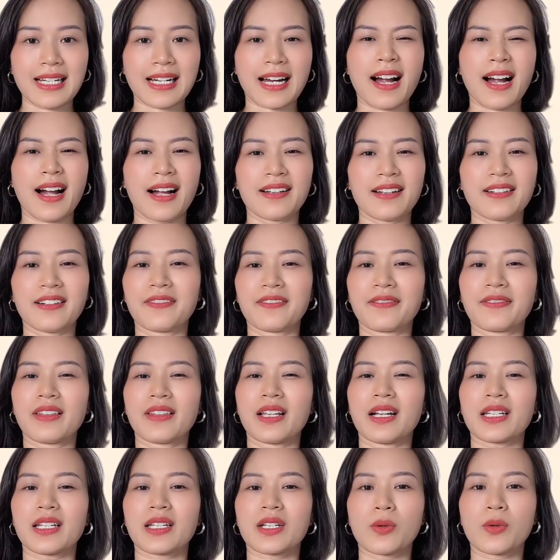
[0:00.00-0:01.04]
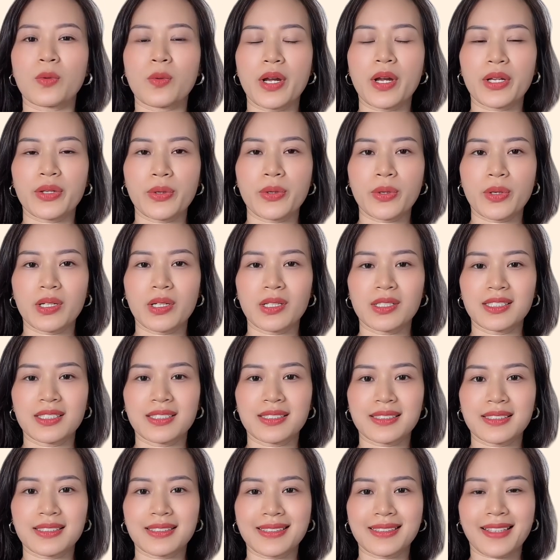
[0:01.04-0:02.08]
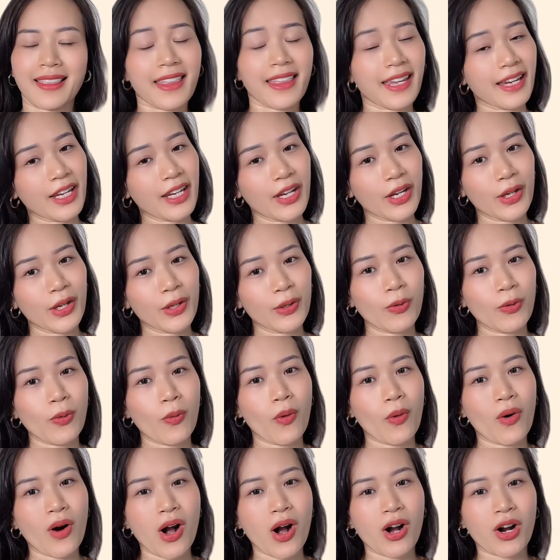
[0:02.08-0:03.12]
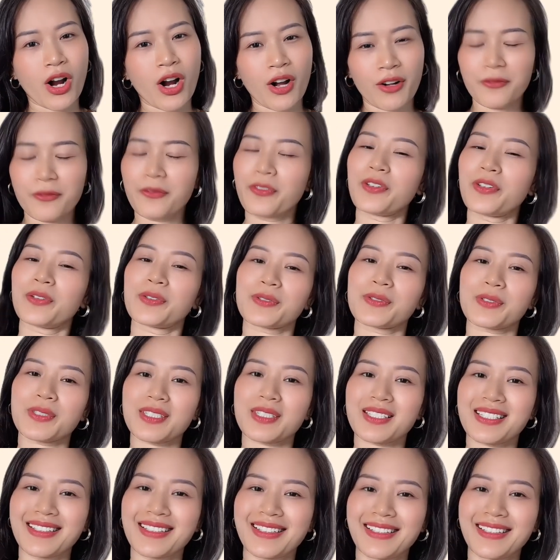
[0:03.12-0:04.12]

kind of like when you're thinking or confused.